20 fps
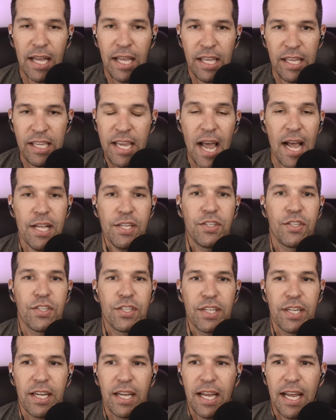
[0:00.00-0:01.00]
Yes.
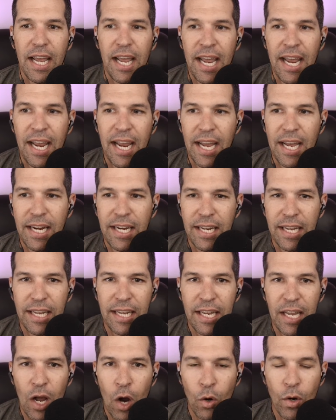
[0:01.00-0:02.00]
And
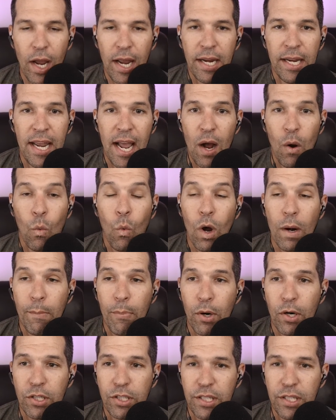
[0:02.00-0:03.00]
okay, yeah, one
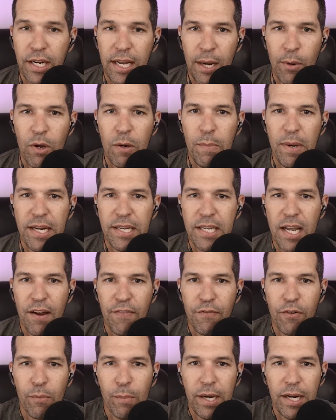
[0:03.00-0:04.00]
person, it would be
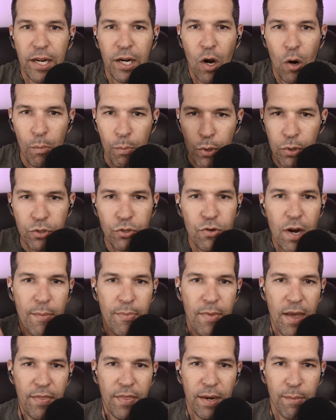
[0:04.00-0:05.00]
tough for me to go bootstrap
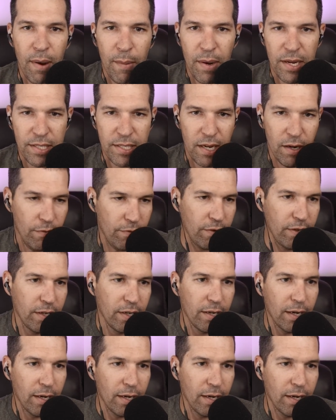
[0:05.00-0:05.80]
that thing by myself.